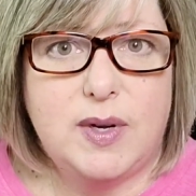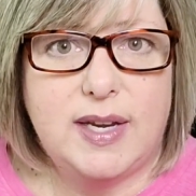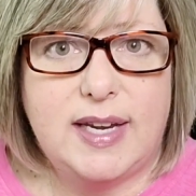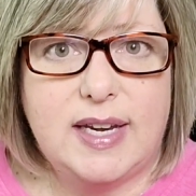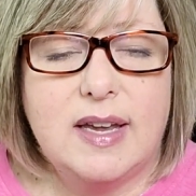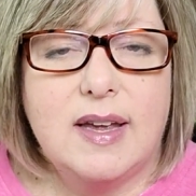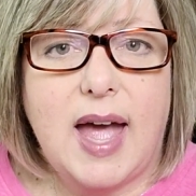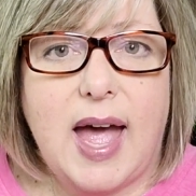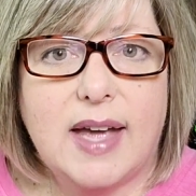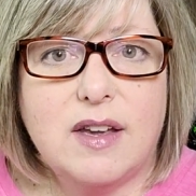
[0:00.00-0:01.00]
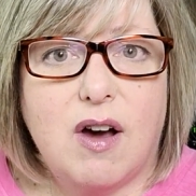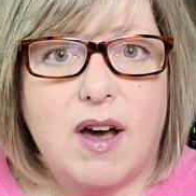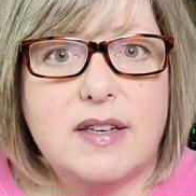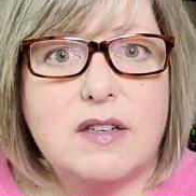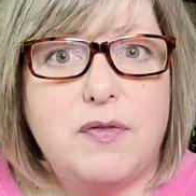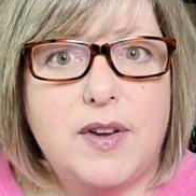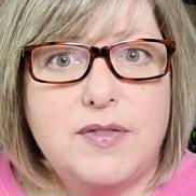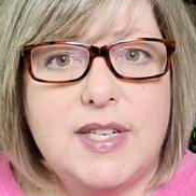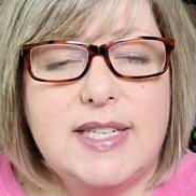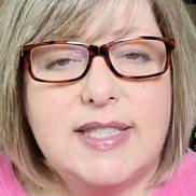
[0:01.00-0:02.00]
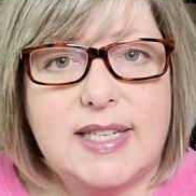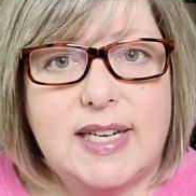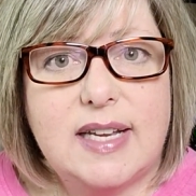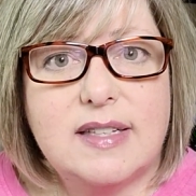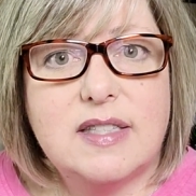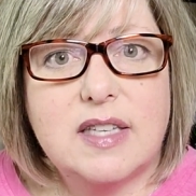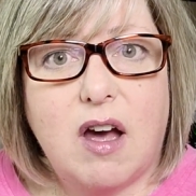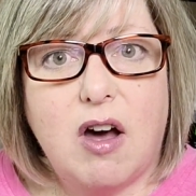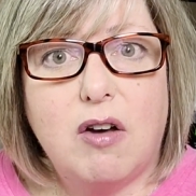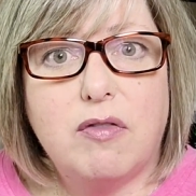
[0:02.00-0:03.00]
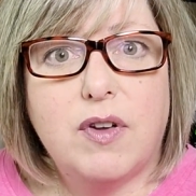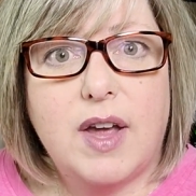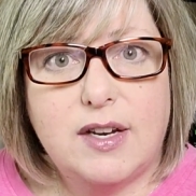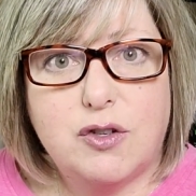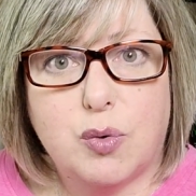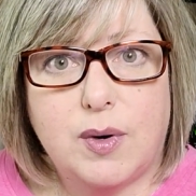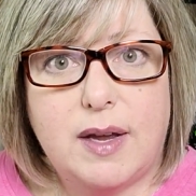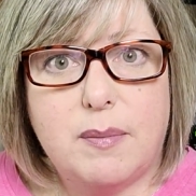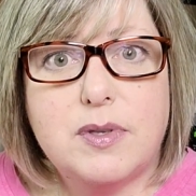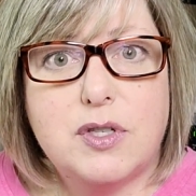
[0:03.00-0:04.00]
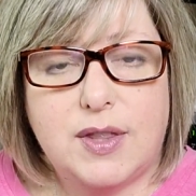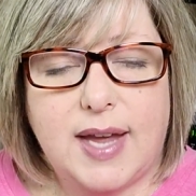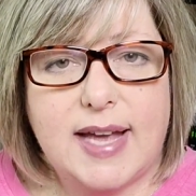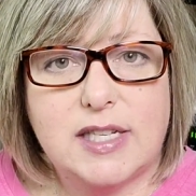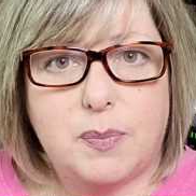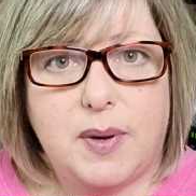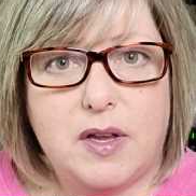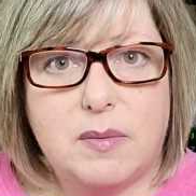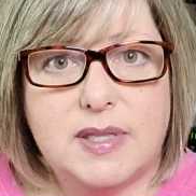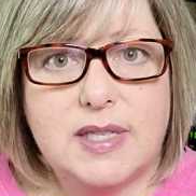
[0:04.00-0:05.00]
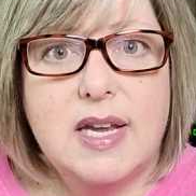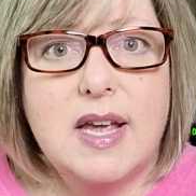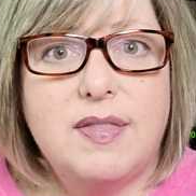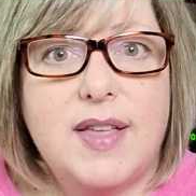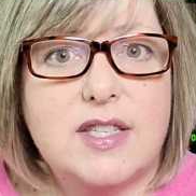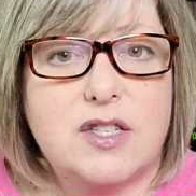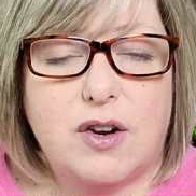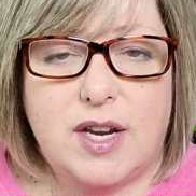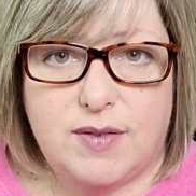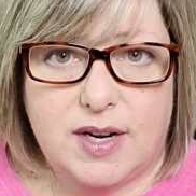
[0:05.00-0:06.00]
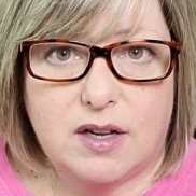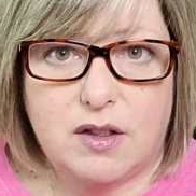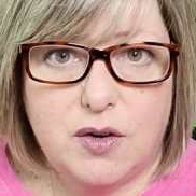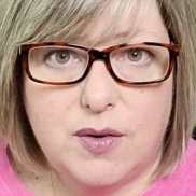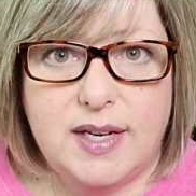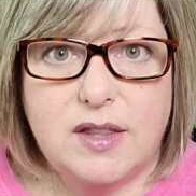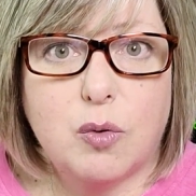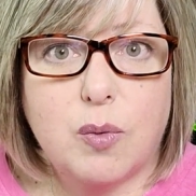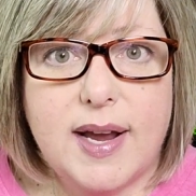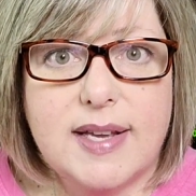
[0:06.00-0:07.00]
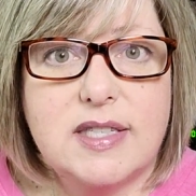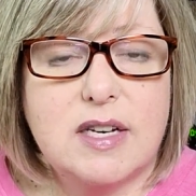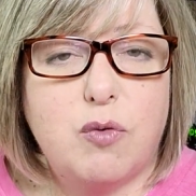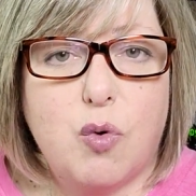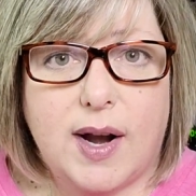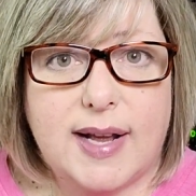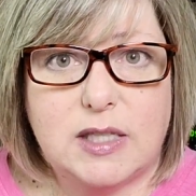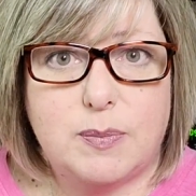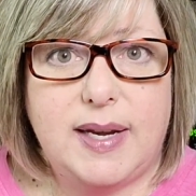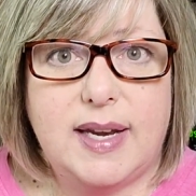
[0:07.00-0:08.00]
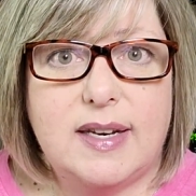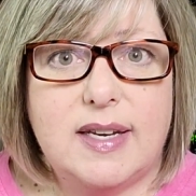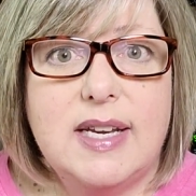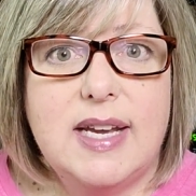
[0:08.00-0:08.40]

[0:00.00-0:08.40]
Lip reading: week I got 50 cents off a trip to the gas pumps. That's not even including the rest of what I spend